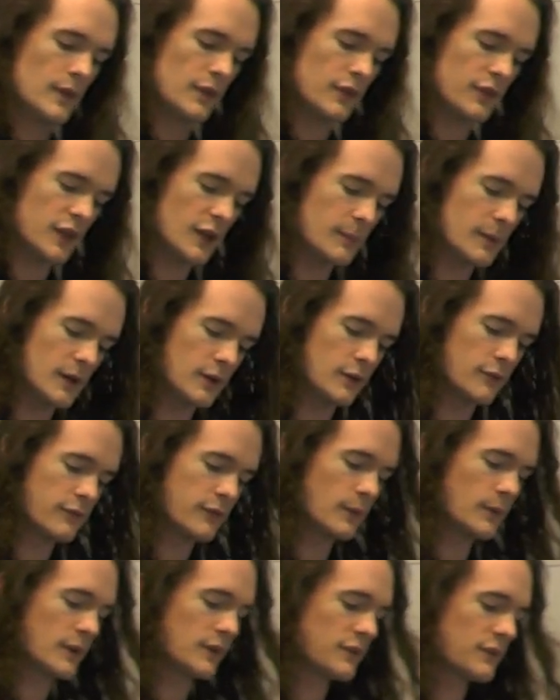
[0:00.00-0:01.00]
Think about your
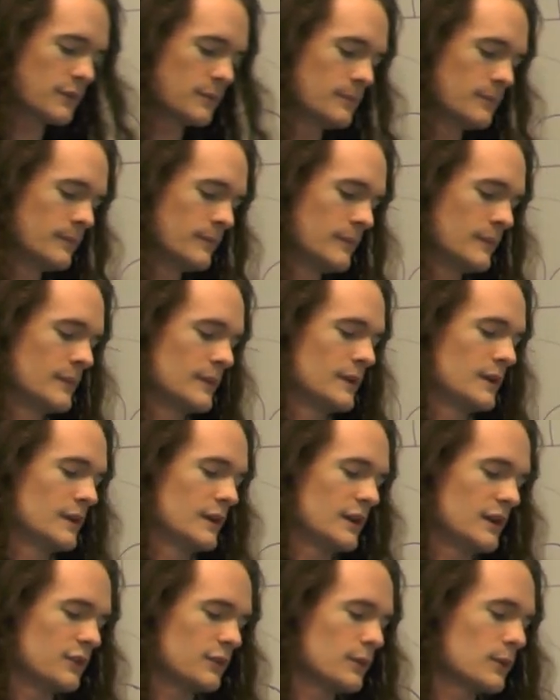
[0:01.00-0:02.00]
focus
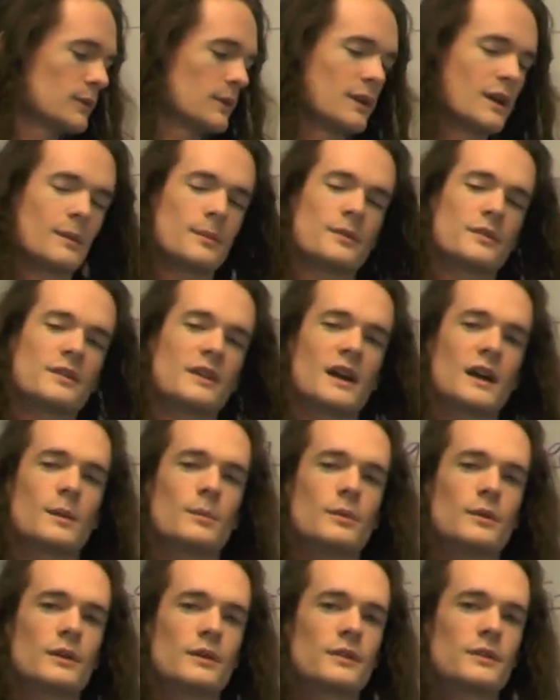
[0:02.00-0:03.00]
is holding up a stack of
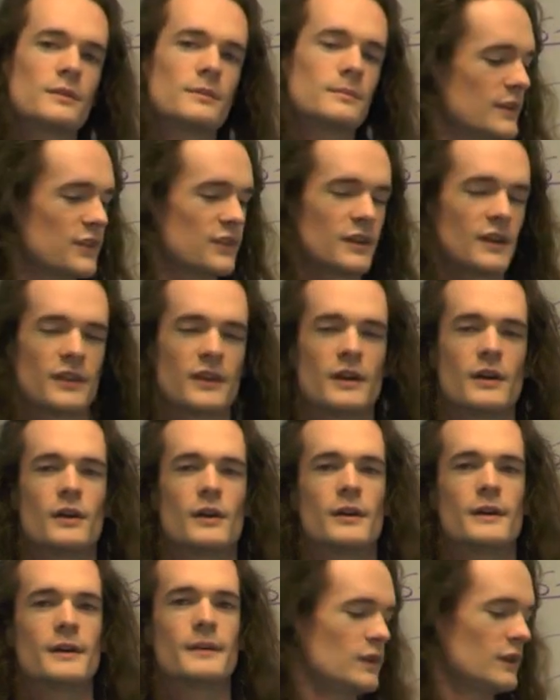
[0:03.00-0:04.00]
books. It's not that
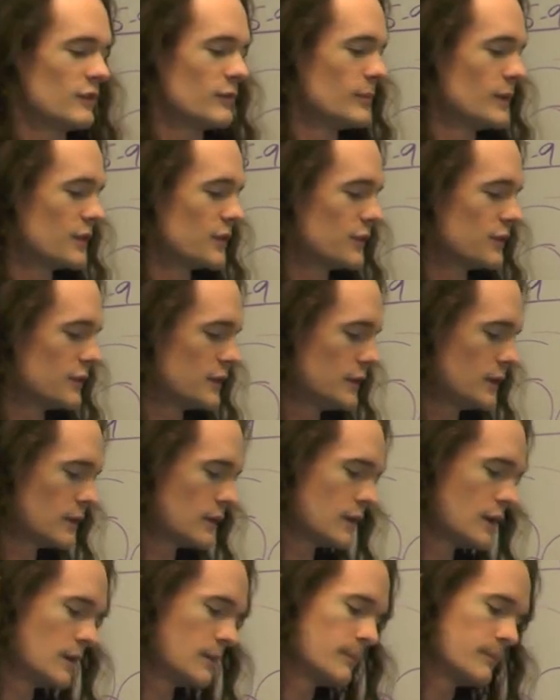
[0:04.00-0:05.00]
hard. You have muscles in your
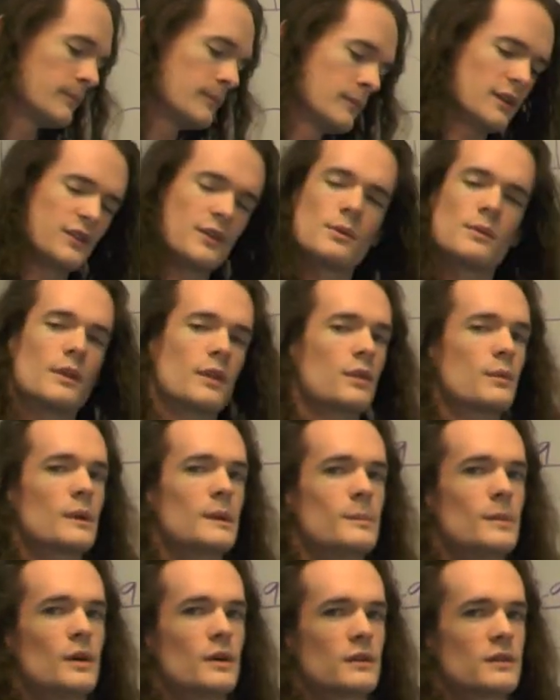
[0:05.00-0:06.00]
arm. It's only three
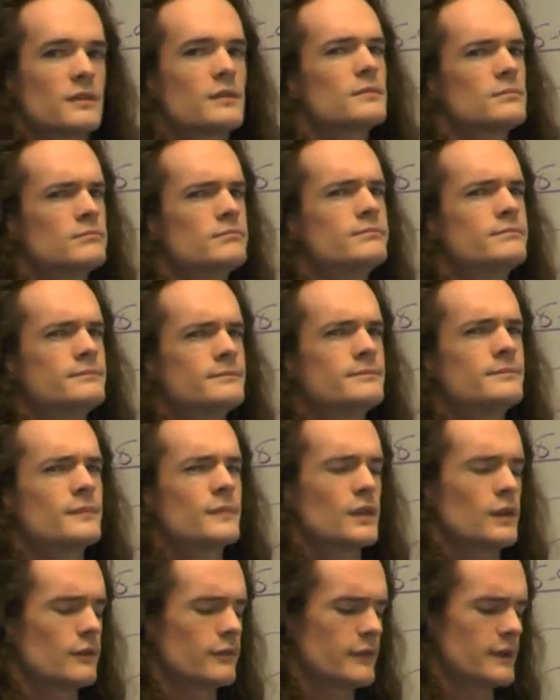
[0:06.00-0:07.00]
books.
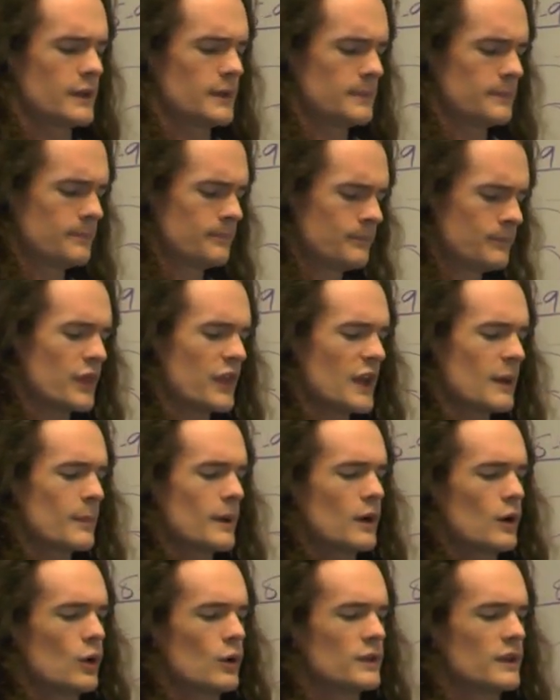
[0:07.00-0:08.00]
You're fine. Think
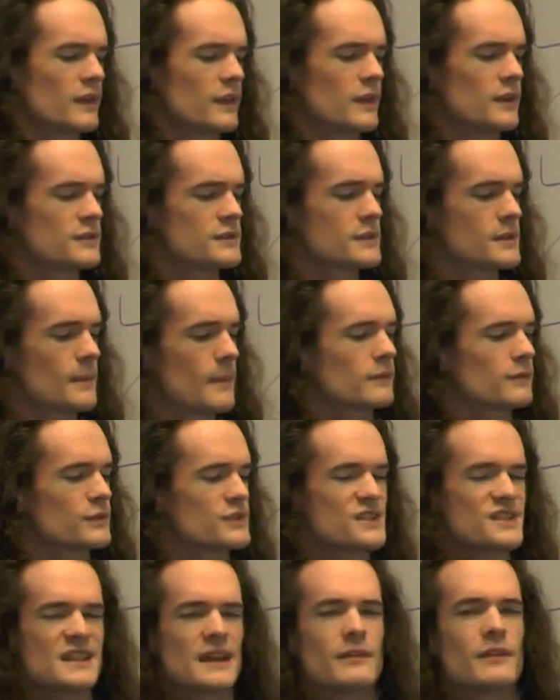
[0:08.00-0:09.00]
about holding this for
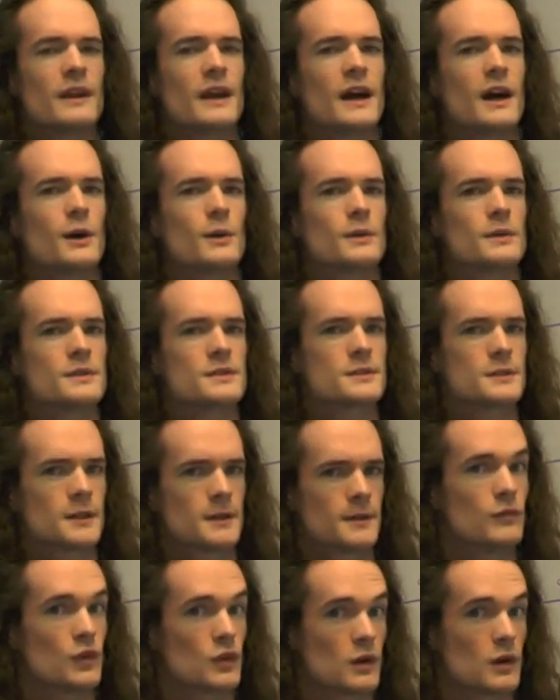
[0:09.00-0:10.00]
seven hours.
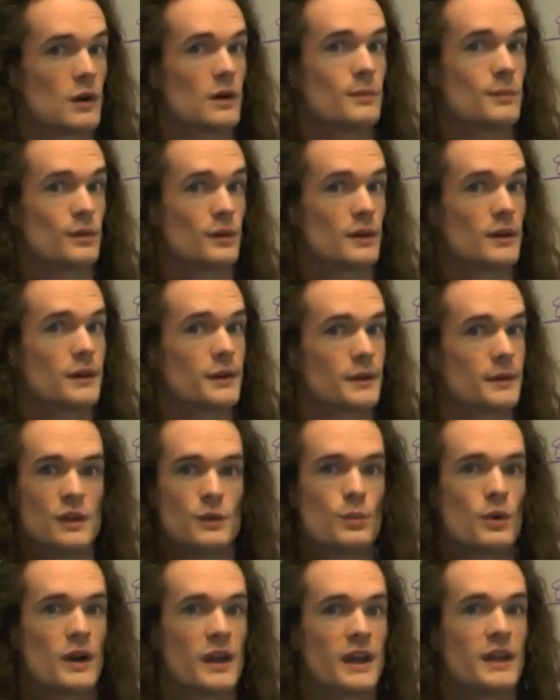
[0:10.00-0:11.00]
Your arm will hurt. You
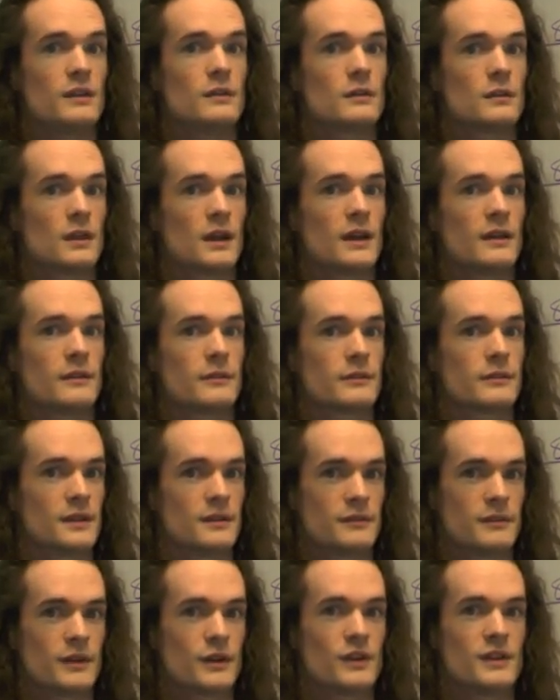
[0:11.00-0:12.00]
will hate your life in
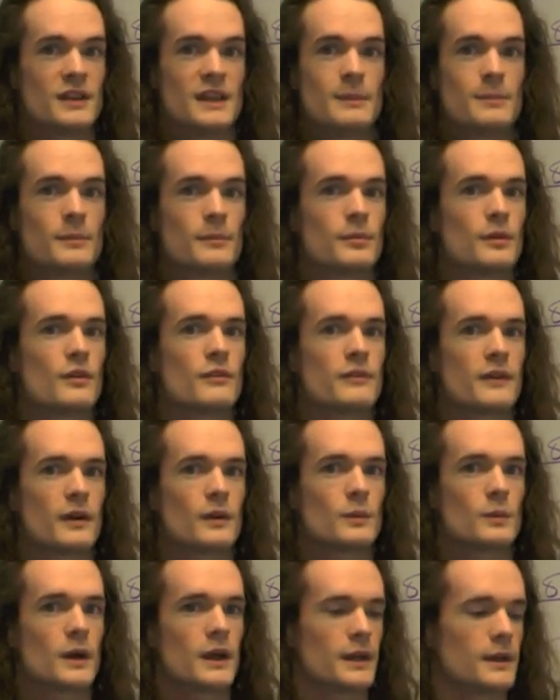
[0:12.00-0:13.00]
a very deep and
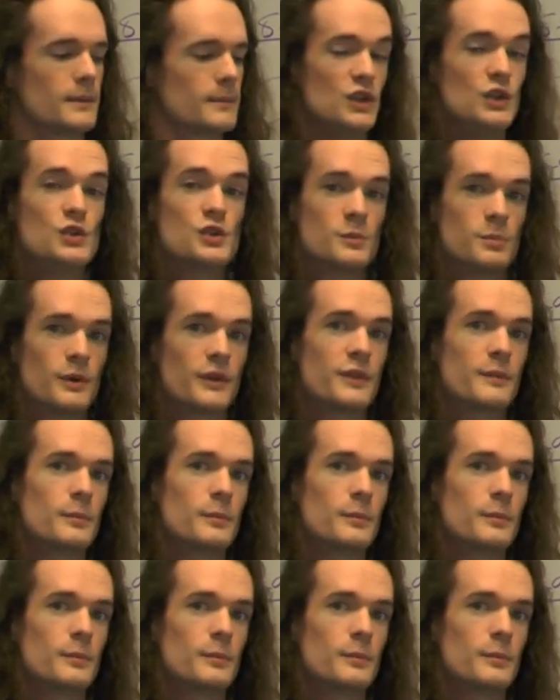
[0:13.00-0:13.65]
profound way. You should put